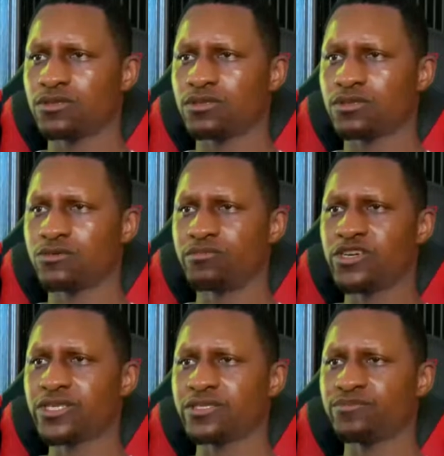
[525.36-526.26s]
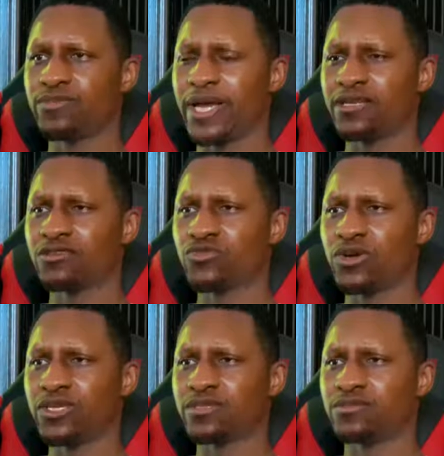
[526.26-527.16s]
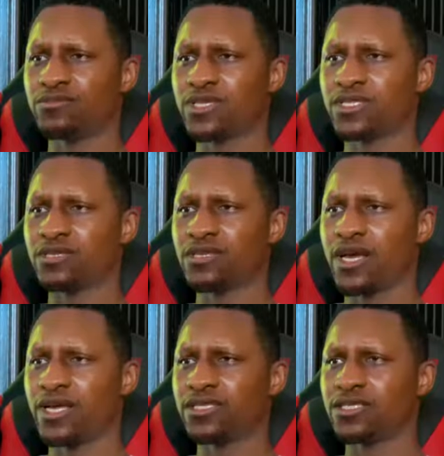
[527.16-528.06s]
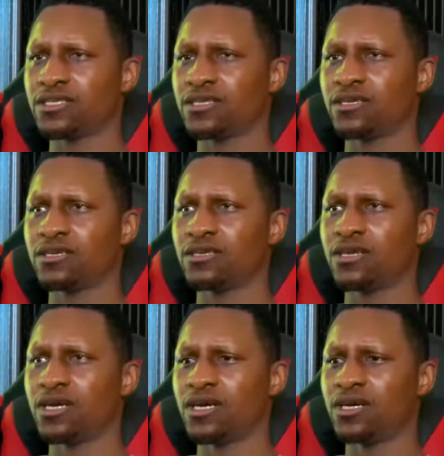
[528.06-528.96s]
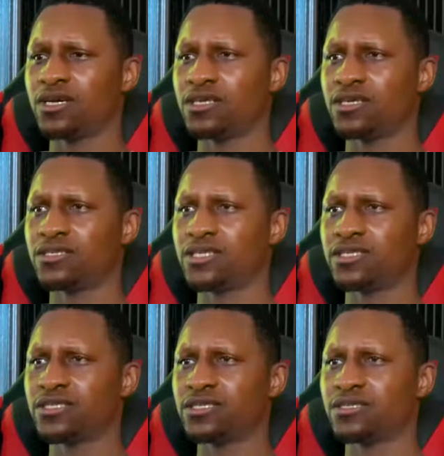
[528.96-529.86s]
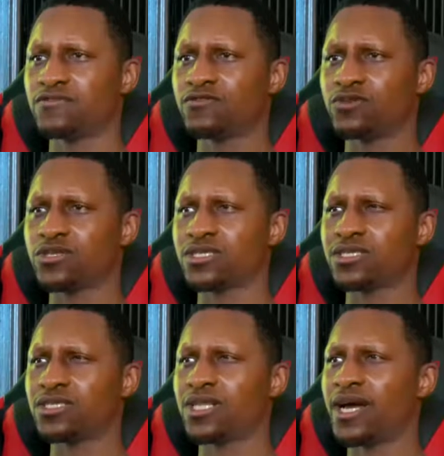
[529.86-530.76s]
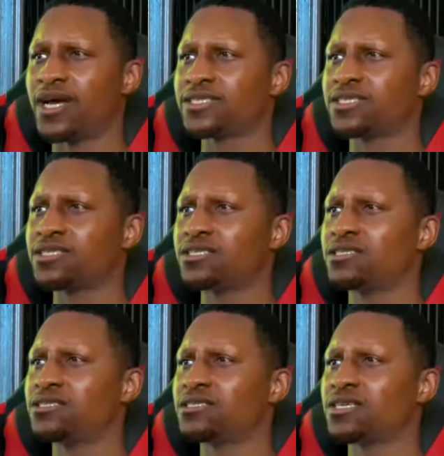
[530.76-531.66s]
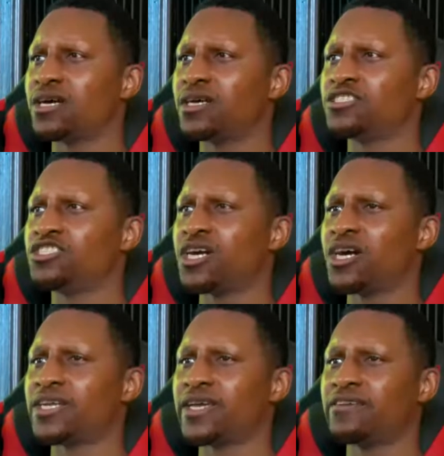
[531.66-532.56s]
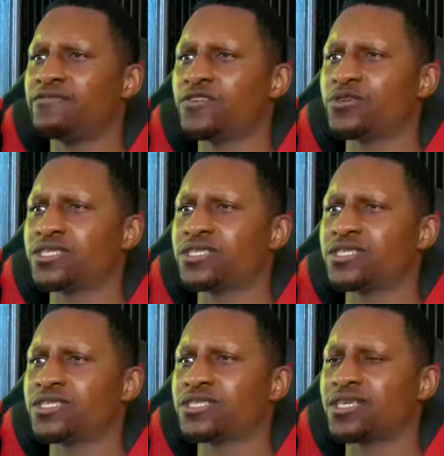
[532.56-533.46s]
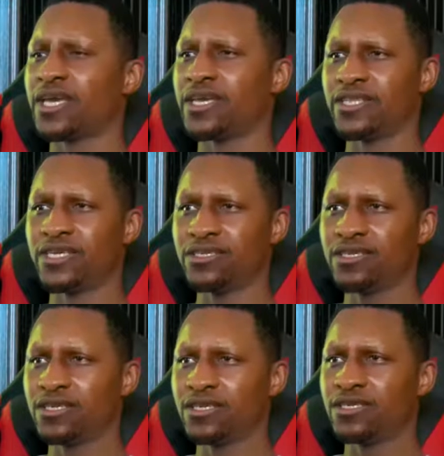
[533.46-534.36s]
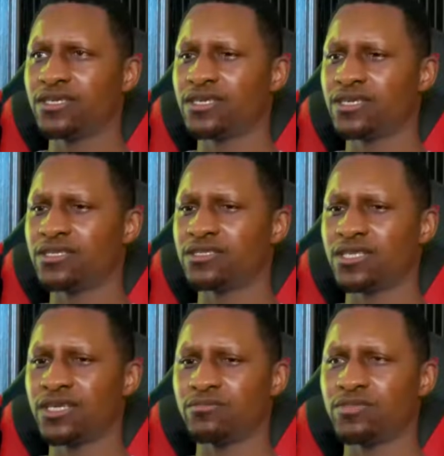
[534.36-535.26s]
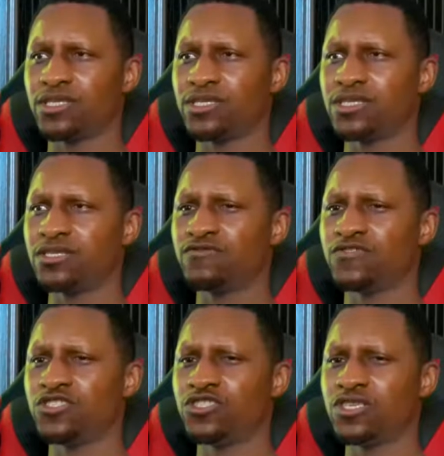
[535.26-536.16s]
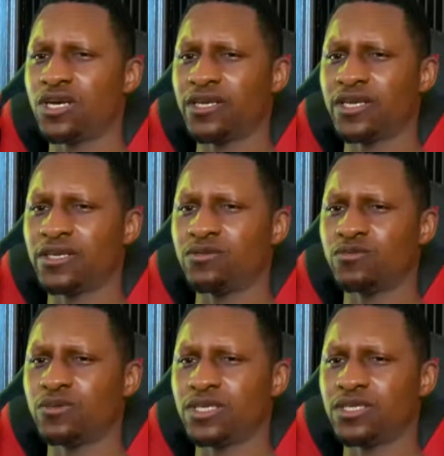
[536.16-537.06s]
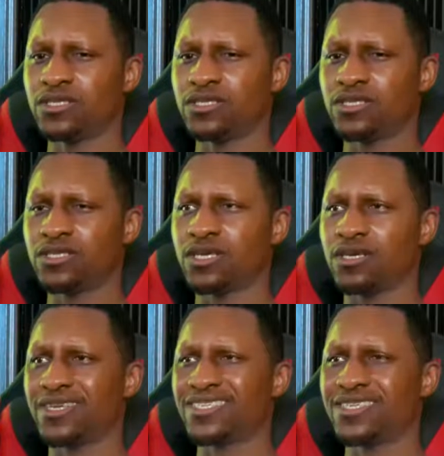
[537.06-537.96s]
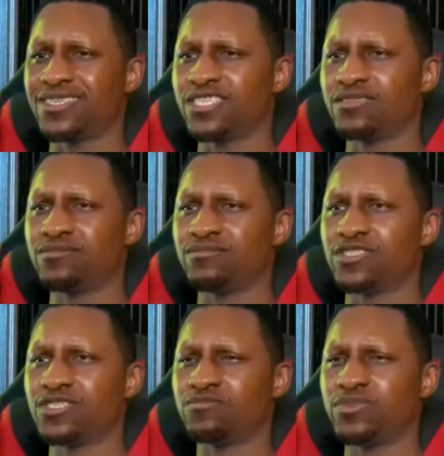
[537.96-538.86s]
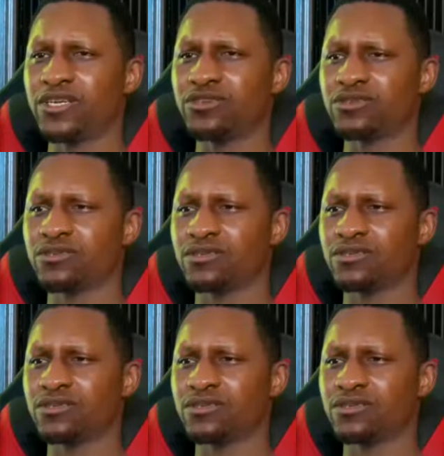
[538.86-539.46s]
So Mark is back in the running because of that. Then, of course, last is John A versus Kayla. And I believe John A wins because she's bigger.